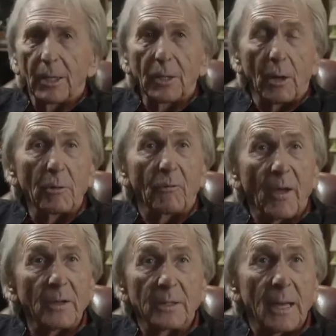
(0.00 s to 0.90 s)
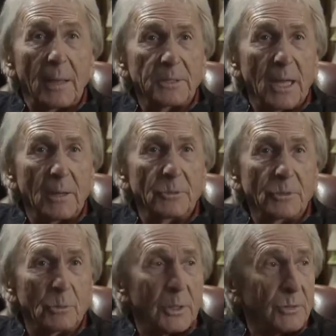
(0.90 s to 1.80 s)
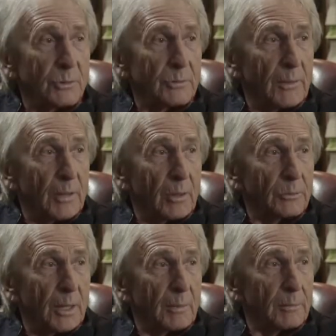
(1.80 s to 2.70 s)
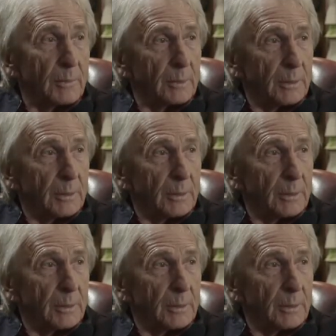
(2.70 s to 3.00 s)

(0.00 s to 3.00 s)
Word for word: you know, and you find your lap times as quick as you've done the whole time.